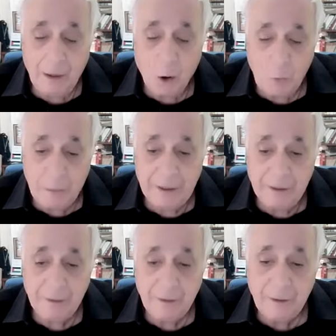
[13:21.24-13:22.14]

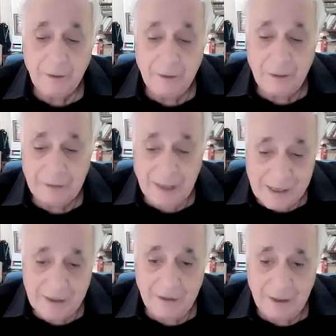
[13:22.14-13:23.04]
hoping that
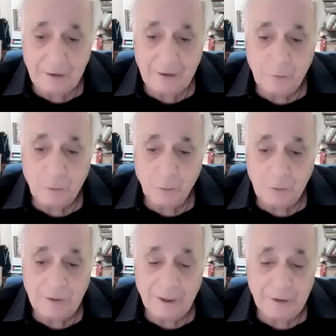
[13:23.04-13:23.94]
as in
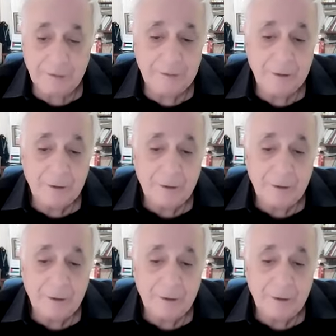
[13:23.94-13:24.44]
1948,